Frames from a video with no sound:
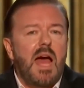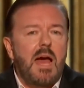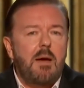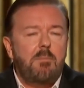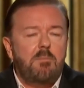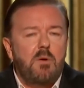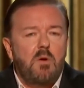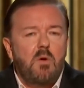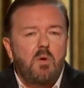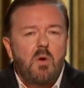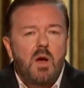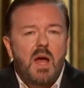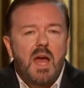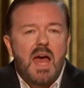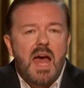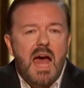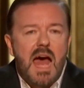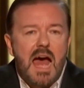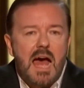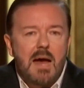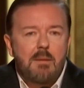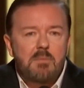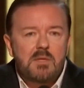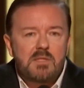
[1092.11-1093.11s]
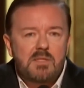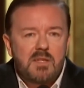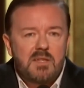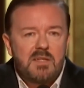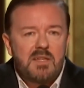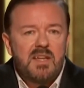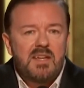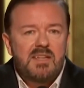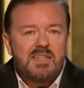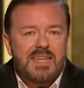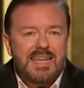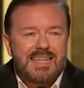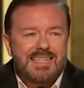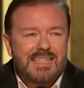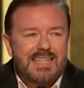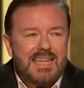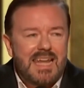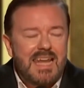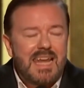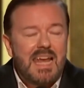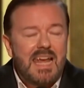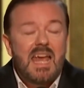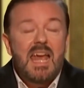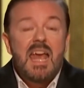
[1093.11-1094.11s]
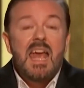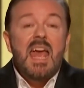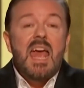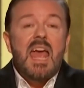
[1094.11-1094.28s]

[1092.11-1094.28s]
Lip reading: Apple, Amazon, Disney.